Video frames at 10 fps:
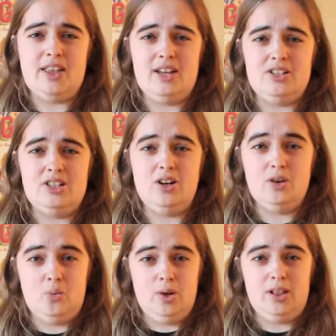that she
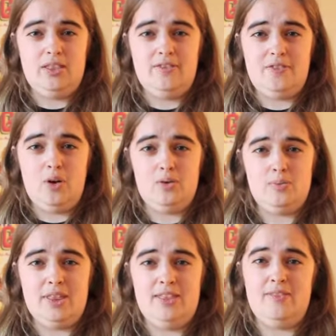heard Will on the phone
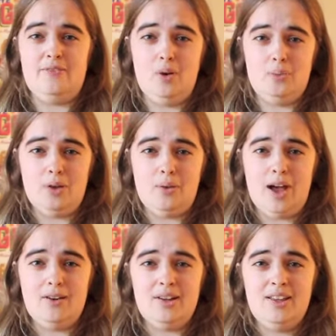but then the phone blew
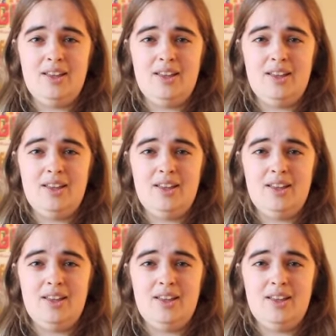out,